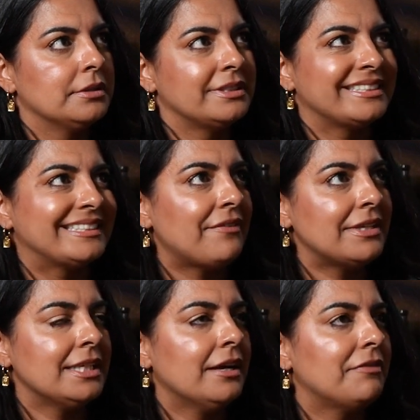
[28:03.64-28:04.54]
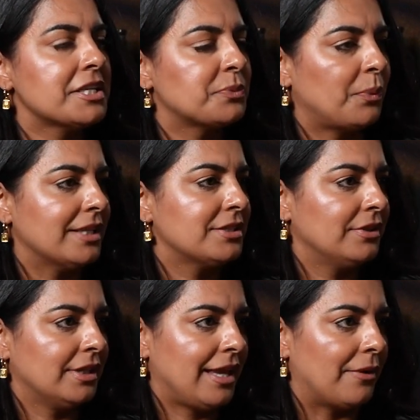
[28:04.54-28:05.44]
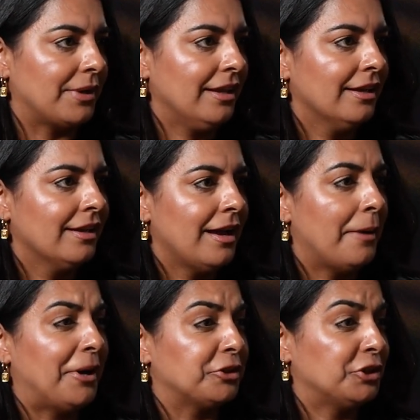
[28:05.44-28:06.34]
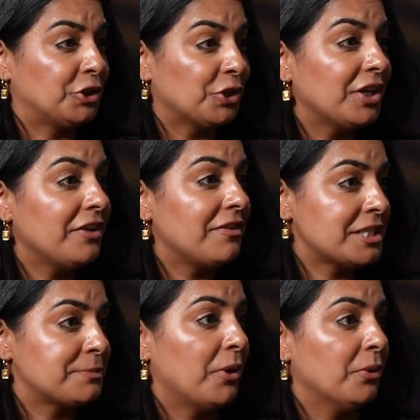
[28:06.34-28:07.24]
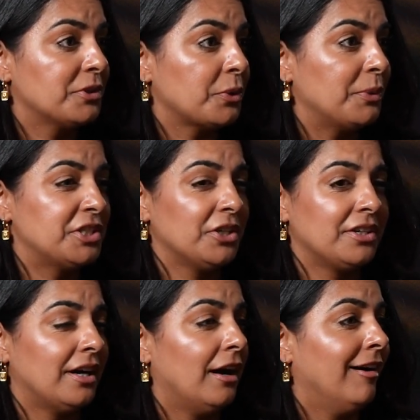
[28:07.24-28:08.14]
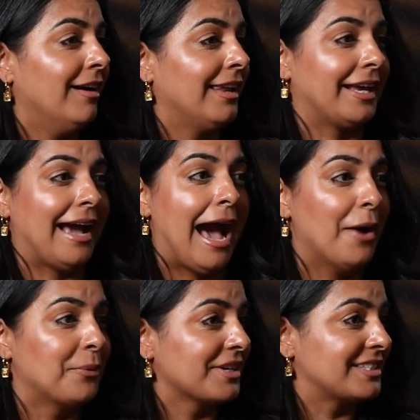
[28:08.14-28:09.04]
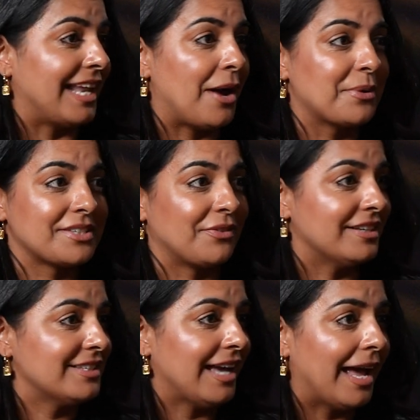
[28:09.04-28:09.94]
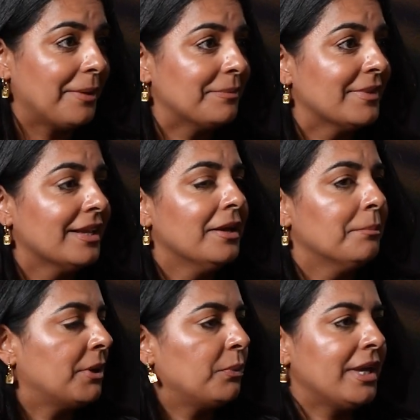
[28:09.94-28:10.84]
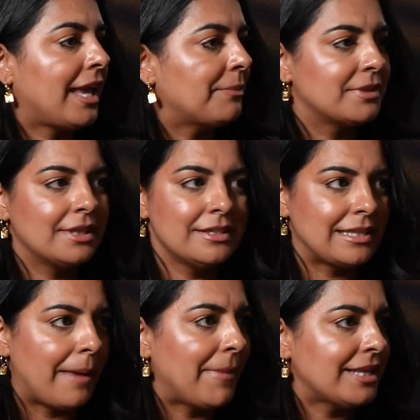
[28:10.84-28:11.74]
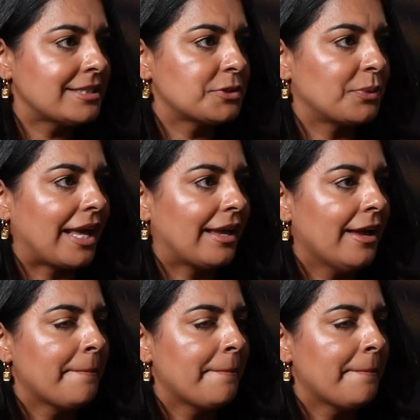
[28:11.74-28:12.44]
70 of us went to the county, about 30 of us spoke. So we took like hours and hours of their time, but we kept the same message. We're like,